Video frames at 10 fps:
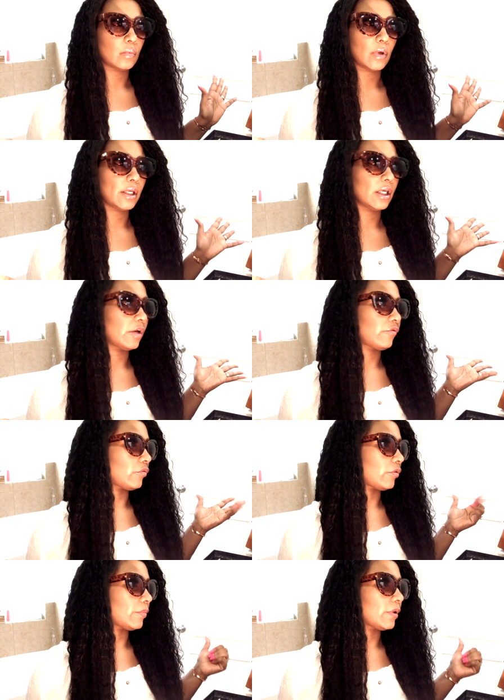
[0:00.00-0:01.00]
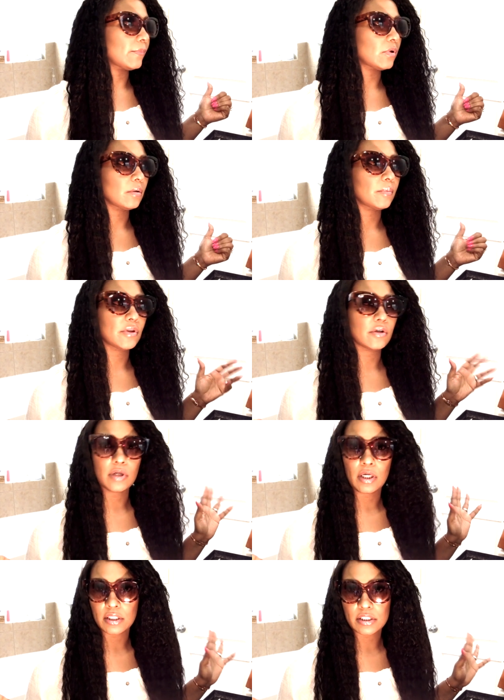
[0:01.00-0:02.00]
I can't even remember, but they're
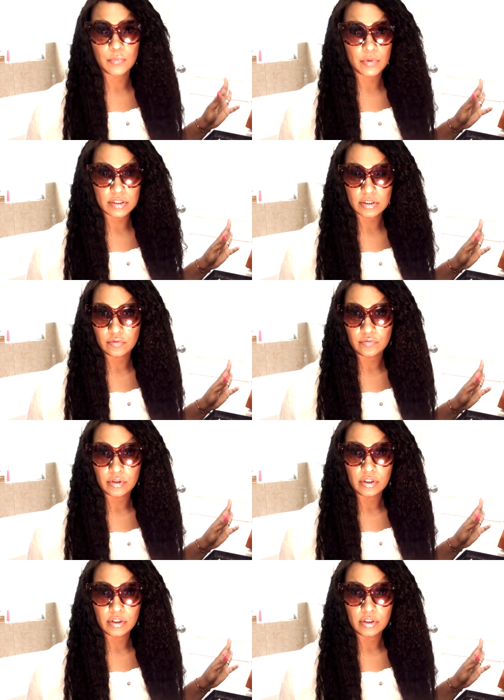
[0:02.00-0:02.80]
not expensive.